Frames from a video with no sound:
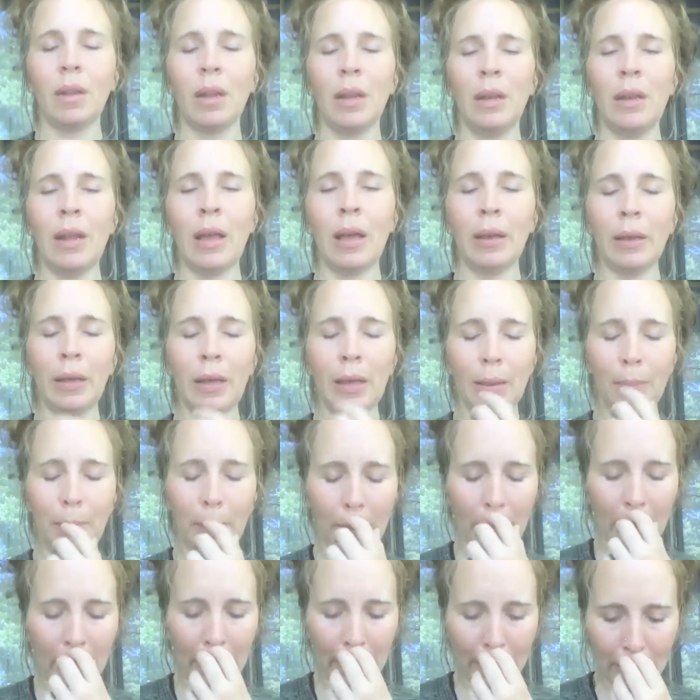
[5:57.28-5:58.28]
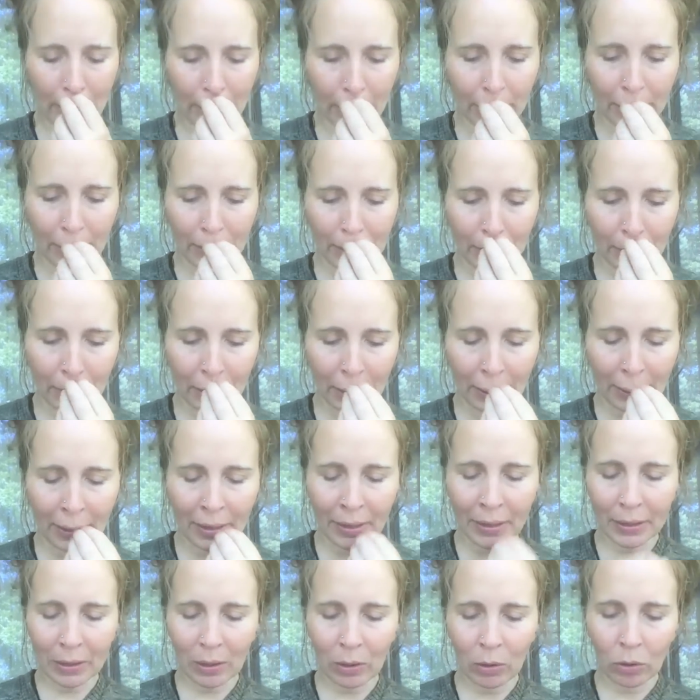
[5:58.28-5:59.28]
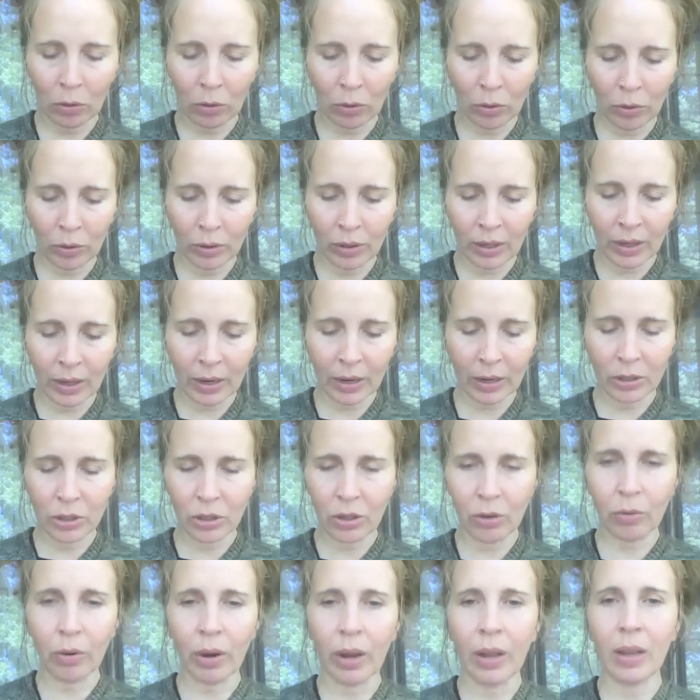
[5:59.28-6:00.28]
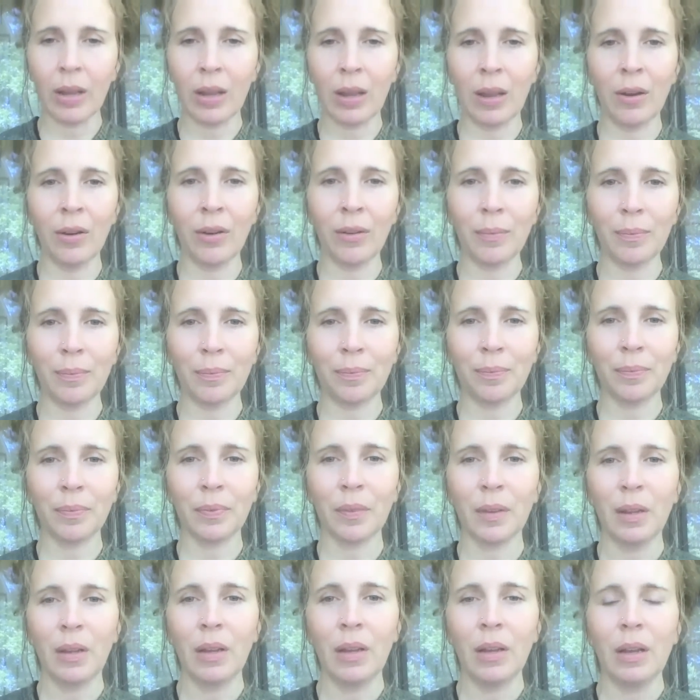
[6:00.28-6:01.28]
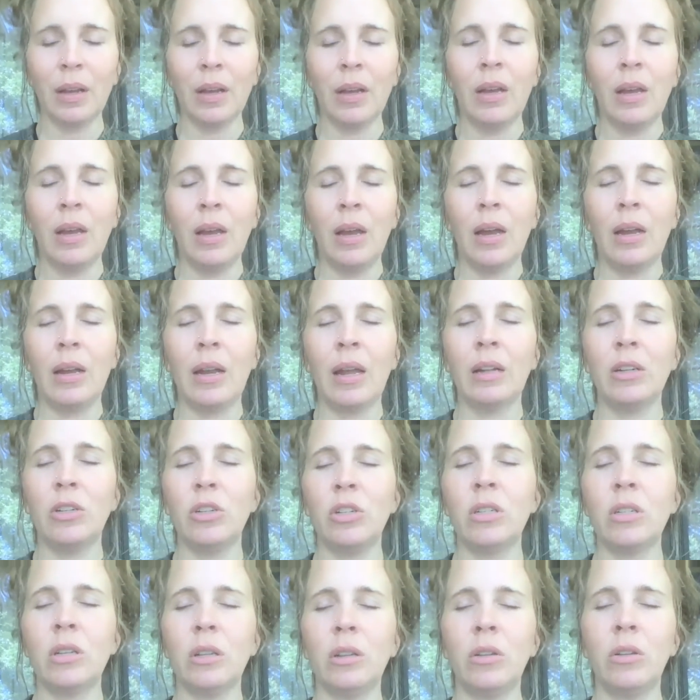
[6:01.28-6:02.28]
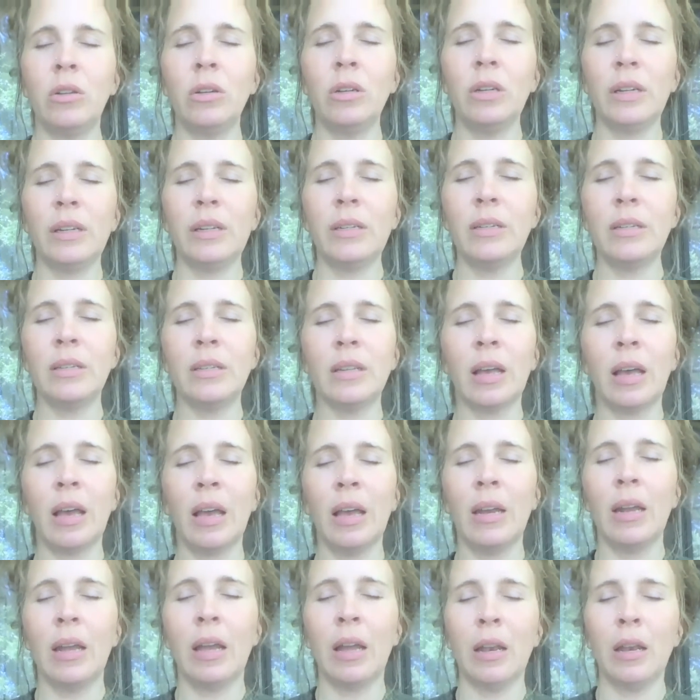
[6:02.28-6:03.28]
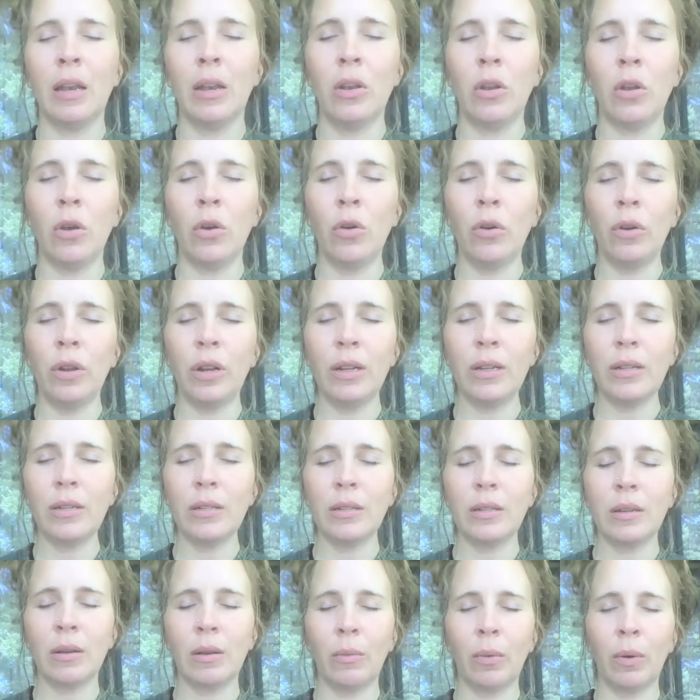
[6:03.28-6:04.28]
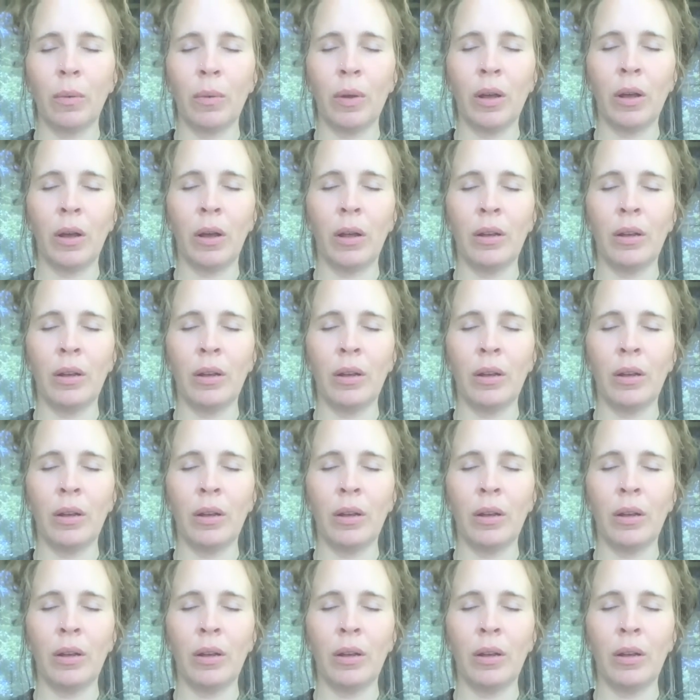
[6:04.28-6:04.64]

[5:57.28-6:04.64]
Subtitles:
Now keep your hand on your heart, hold the energy right here. Now just look inside and notice what we call